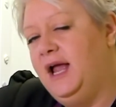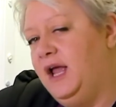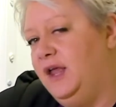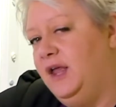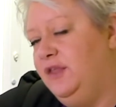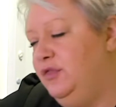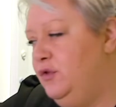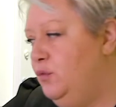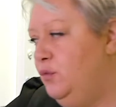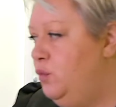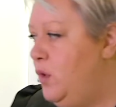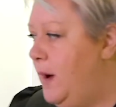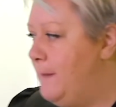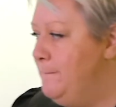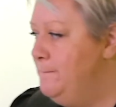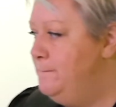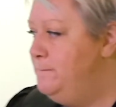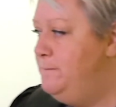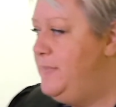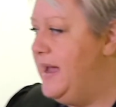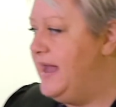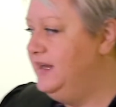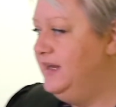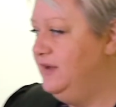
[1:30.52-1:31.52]
The one
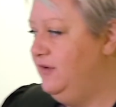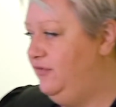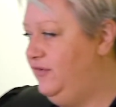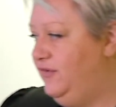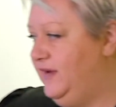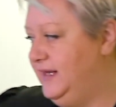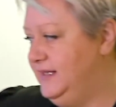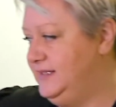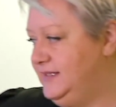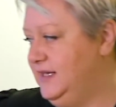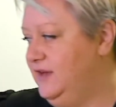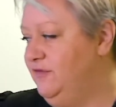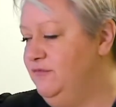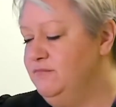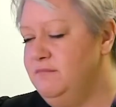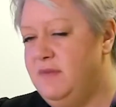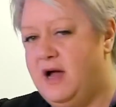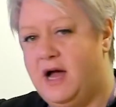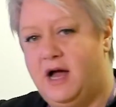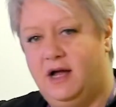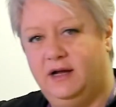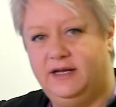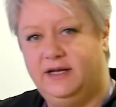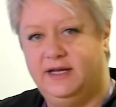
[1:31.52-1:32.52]
benefit of
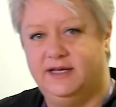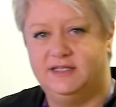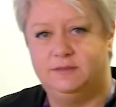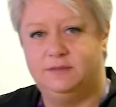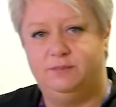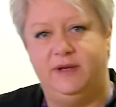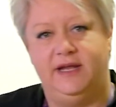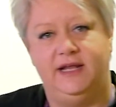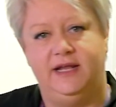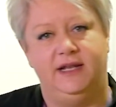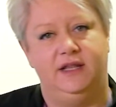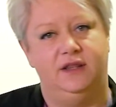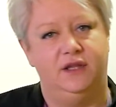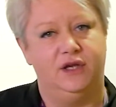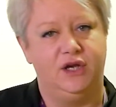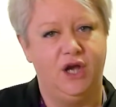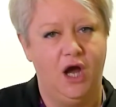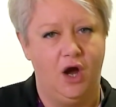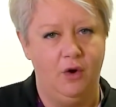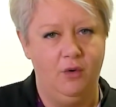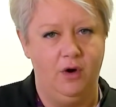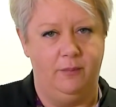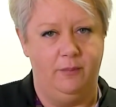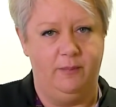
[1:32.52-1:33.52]
Marcus being in the
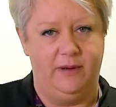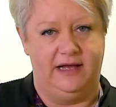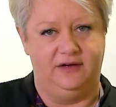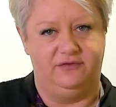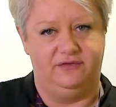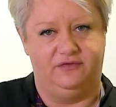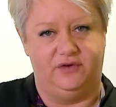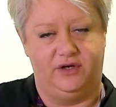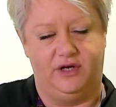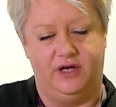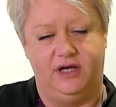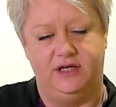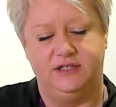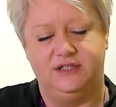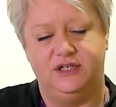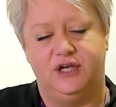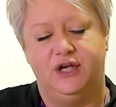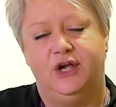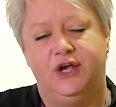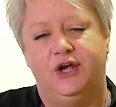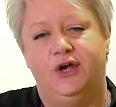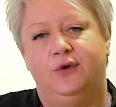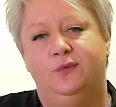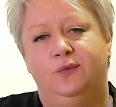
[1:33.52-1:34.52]
Co-op advert
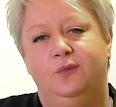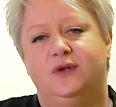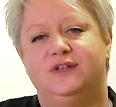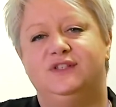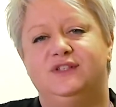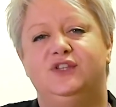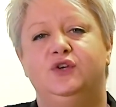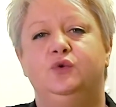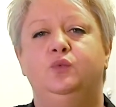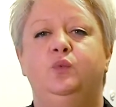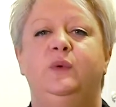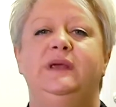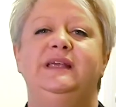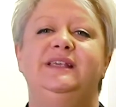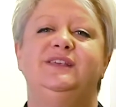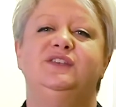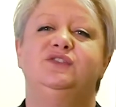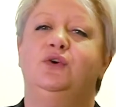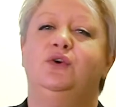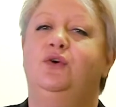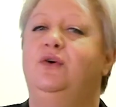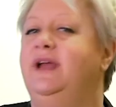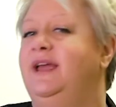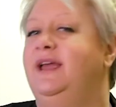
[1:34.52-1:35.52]
was that we
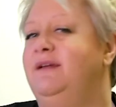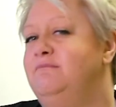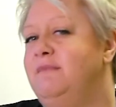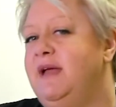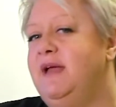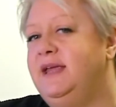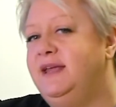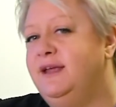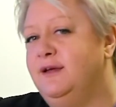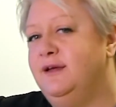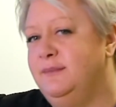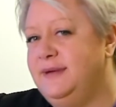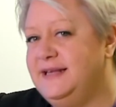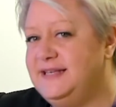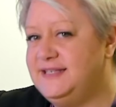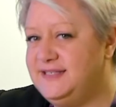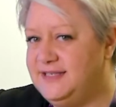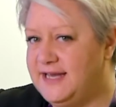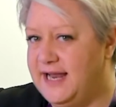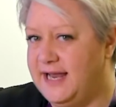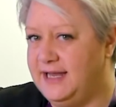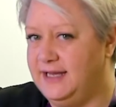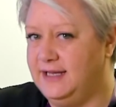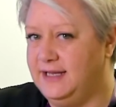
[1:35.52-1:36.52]
saw him make a
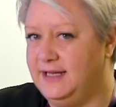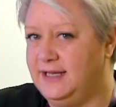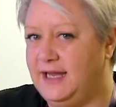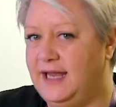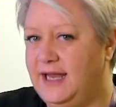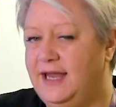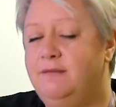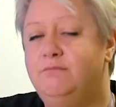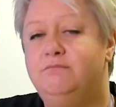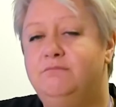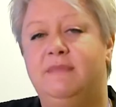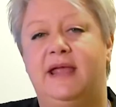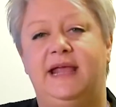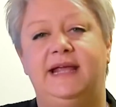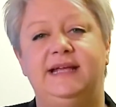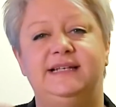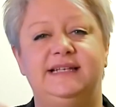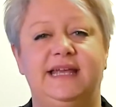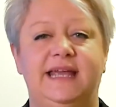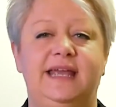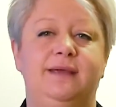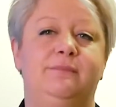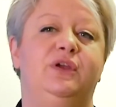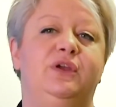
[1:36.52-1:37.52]
mistake. It made
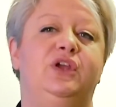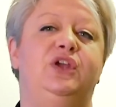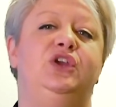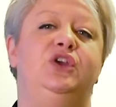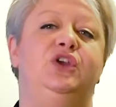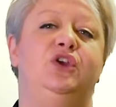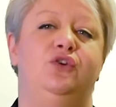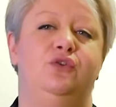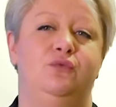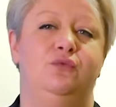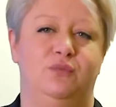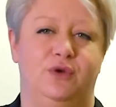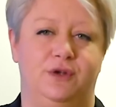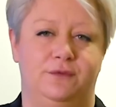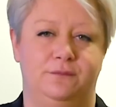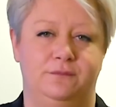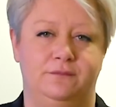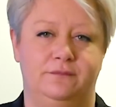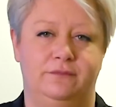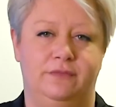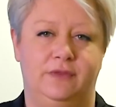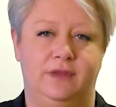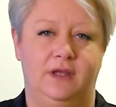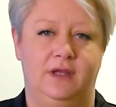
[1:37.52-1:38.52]
him human.
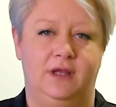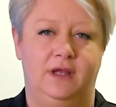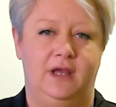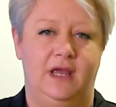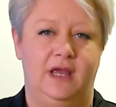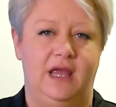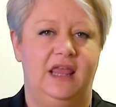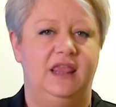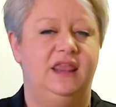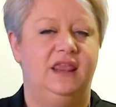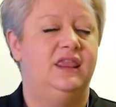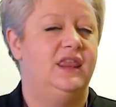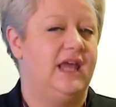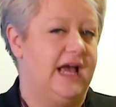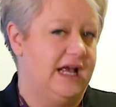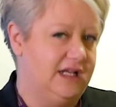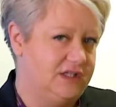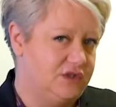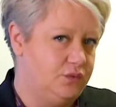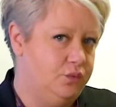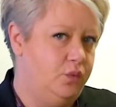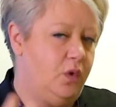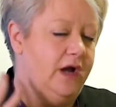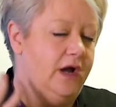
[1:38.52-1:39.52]

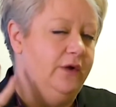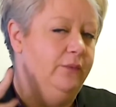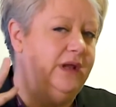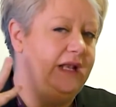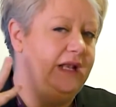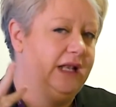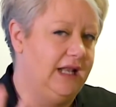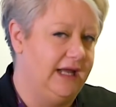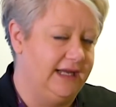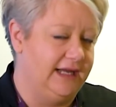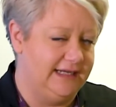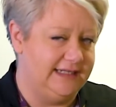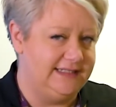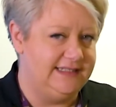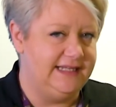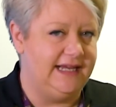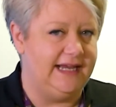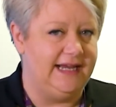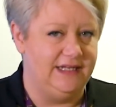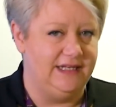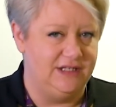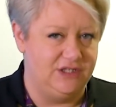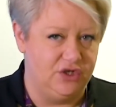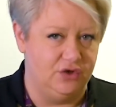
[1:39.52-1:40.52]
That's why we like to
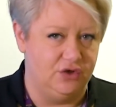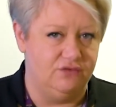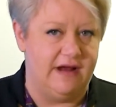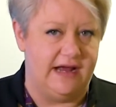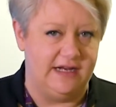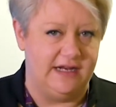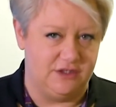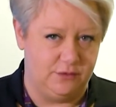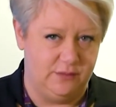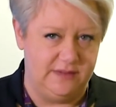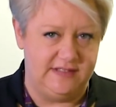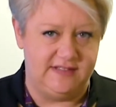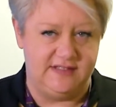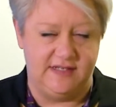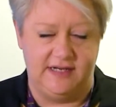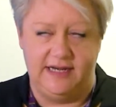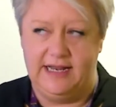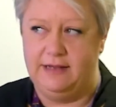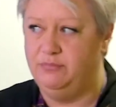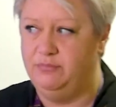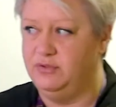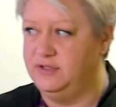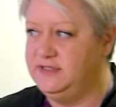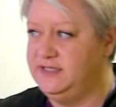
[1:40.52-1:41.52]
interact with
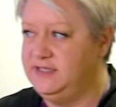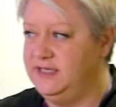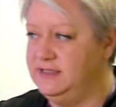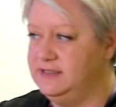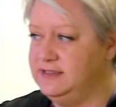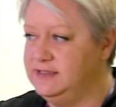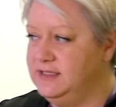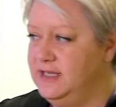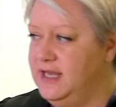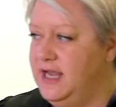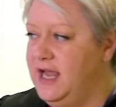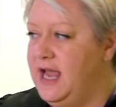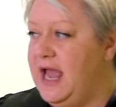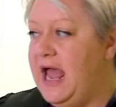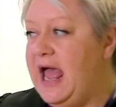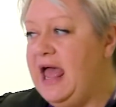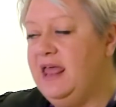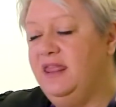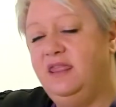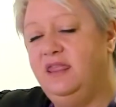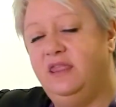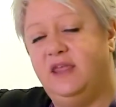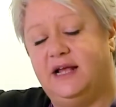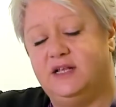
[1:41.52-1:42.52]
celebrities,
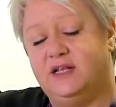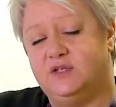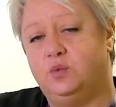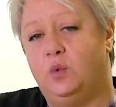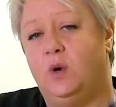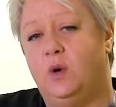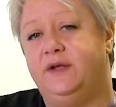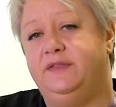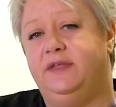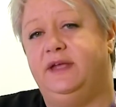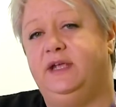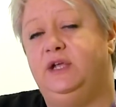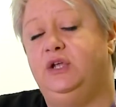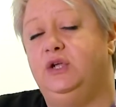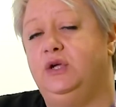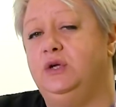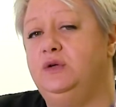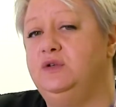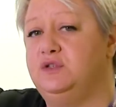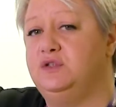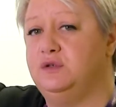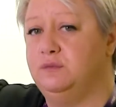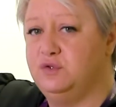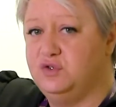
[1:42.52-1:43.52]
and that's why they
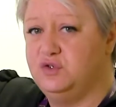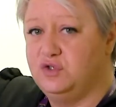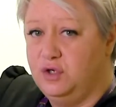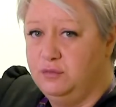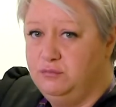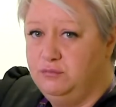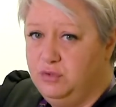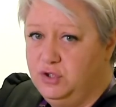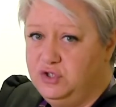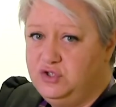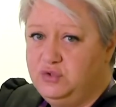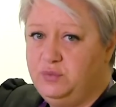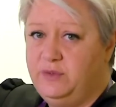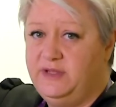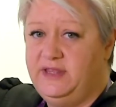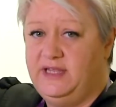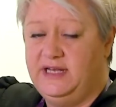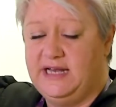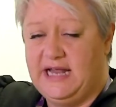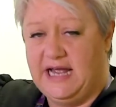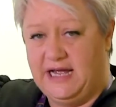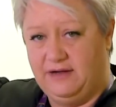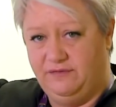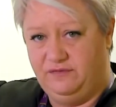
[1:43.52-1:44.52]
use them so much within
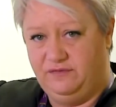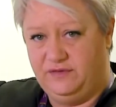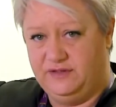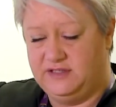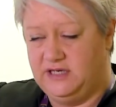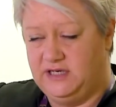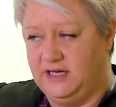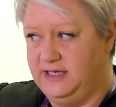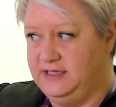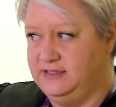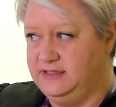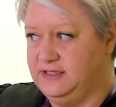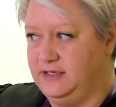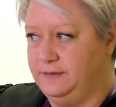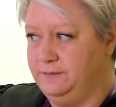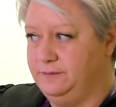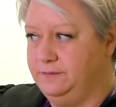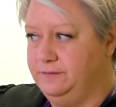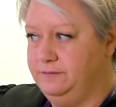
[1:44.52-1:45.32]
advertising.